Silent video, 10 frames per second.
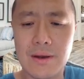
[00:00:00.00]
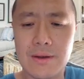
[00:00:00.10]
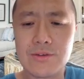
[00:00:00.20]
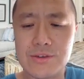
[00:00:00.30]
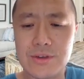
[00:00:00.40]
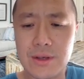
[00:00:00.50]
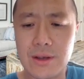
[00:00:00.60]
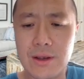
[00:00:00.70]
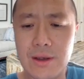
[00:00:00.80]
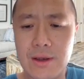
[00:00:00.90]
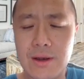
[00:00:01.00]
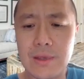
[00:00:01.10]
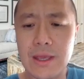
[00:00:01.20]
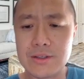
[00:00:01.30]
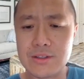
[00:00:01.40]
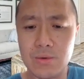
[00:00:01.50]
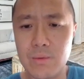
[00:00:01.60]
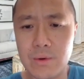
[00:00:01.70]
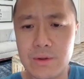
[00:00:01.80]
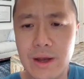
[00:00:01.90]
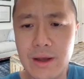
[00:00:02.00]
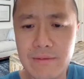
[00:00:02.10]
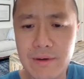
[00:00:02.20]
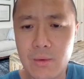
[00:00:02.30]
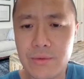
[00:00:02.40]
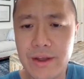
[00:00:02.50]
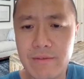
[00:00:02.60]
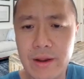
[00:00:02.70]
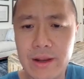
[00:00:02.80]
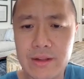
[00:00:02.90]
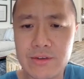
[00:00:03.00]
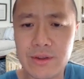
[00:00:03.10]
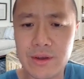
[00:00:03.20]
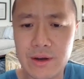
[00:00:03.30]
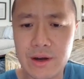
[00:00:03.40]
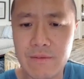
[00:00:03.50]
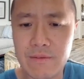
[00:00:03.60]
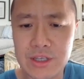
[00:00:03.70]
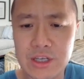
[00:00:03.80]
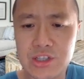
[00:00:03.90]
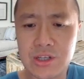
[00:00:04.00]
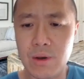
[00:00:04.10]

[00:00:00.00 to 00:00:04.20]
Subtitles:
Interesting. Yeah. So we'll dive right into the conversation.